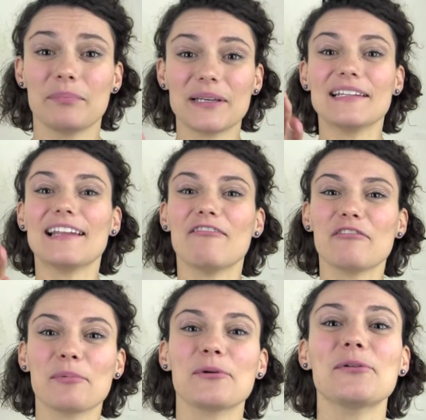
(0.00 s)
Be
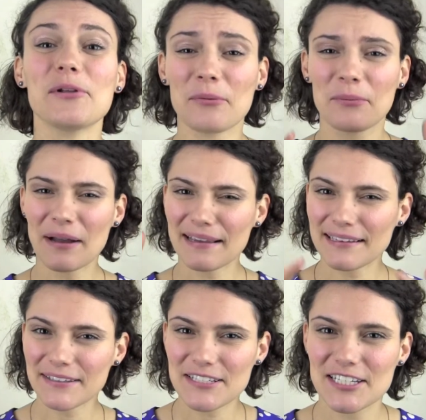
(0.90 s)
lovable,
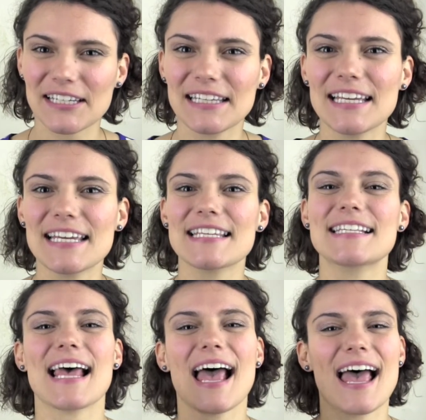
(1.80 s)
awaken your
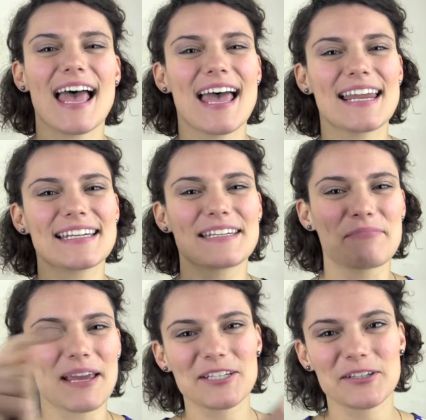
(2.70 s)
genius, and
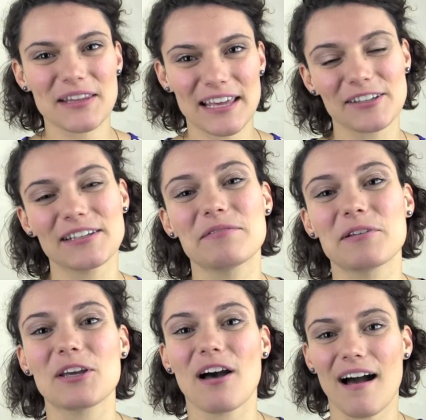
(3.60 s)
make sure that you're
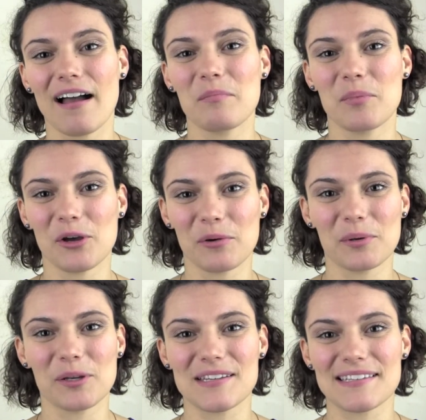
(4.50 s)
living your higher
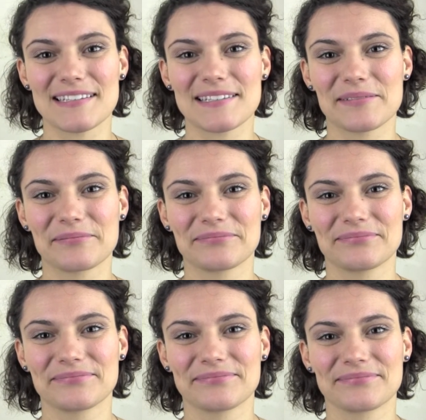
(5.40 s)
purpose.
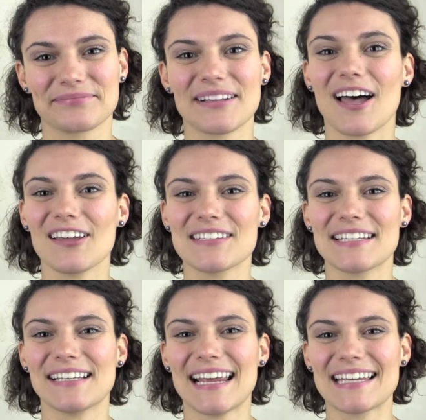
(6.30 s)
I'll
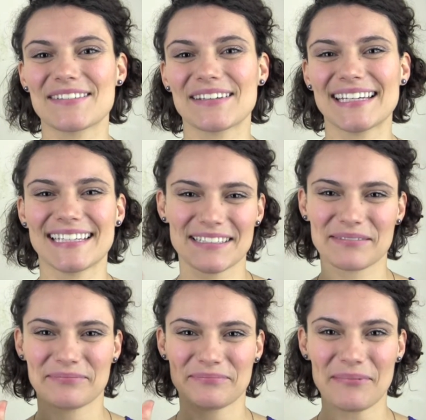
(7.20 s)
see you next week.
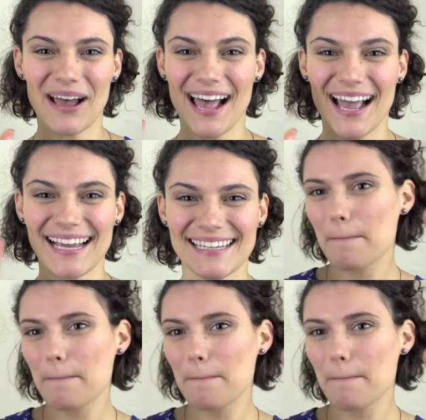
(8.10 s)
Bye.